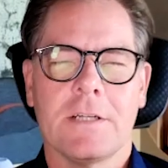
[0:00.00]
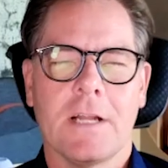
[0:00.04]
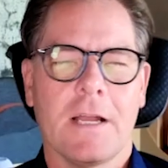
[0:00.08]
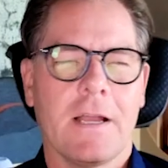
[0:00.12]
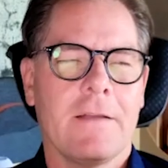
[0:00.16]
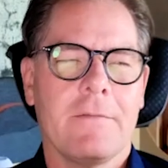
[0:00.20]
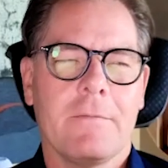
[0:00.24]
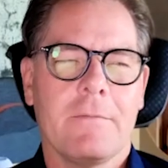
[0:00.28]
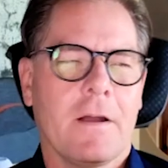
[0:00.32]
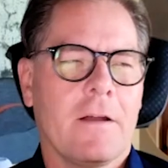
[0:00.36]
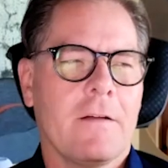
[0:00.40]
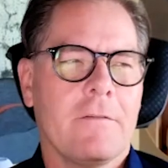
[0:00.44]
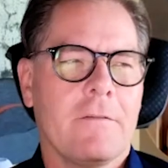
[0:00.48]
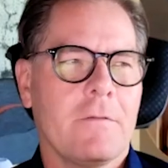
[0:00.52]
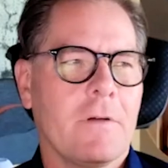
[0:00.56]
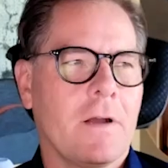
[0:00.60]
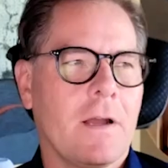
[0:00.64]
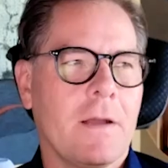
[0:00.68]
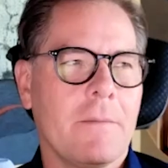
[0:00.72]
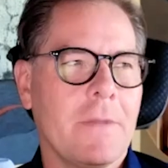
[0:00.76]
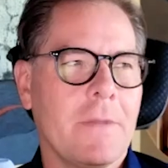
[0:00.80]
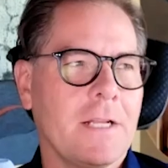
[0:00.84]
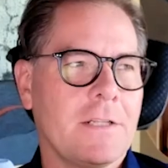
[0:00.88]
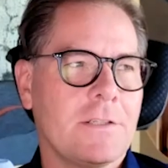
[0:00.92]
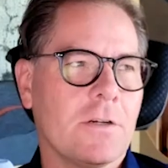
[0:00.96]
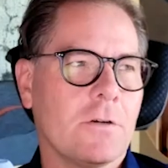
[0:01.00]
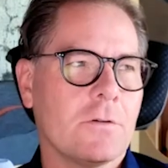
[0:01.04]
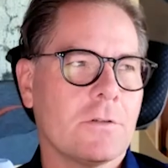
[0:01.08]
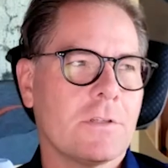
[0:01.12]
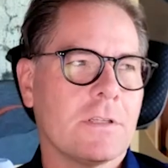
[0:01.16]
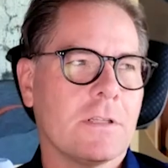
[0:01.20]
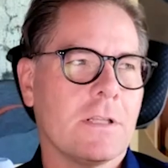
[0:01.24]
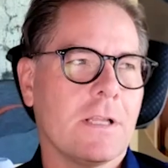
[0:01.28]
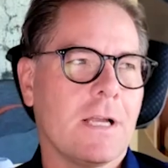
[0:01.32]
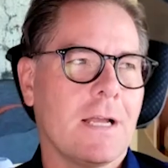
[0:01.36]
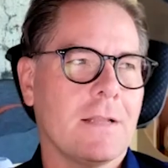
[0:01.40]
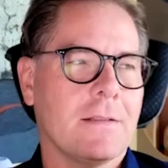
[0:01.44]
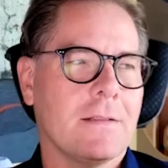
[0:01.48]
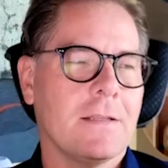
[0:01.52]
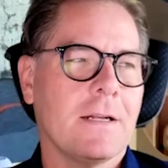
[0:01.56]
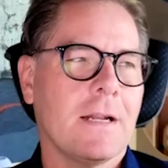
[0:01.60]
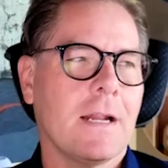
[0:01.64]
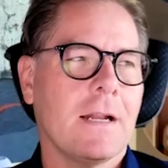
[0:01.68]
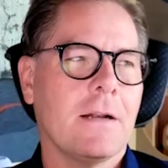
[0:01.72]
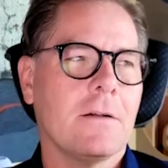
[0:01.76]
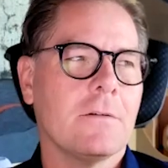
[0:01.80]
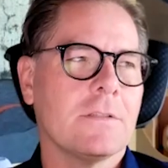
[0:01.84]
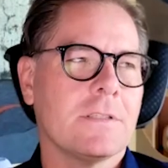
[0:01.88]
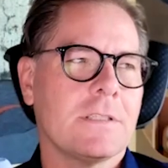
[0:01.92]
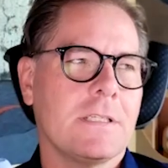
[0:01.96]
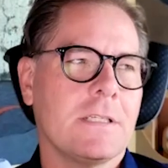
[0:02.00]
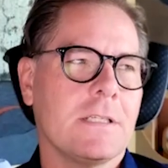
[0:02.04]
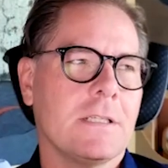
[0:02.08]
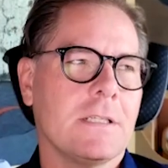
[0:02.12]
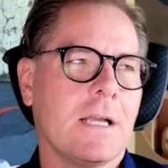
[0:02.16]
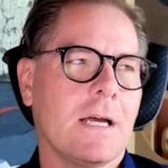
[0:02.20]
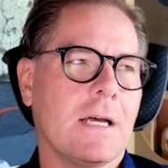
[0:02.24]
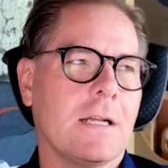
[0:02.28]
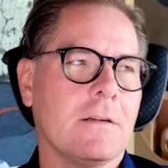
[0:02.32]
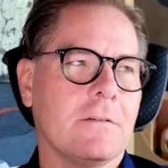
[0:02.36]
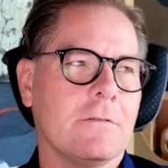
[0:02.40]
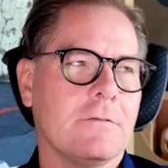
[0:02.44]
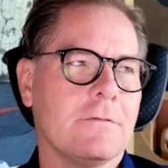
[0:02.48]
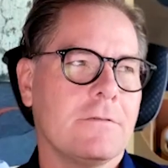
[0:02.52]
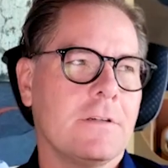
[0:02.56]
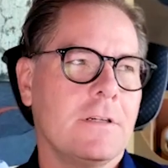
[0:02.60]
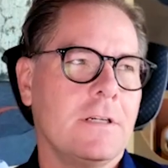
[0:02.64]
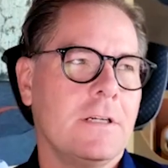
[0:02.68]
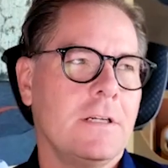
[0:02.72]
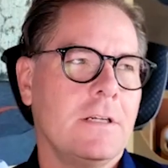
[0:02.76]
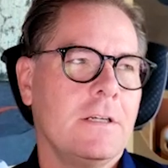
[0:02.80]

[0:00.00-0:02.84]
I make jokes a lot that I don't see a lot of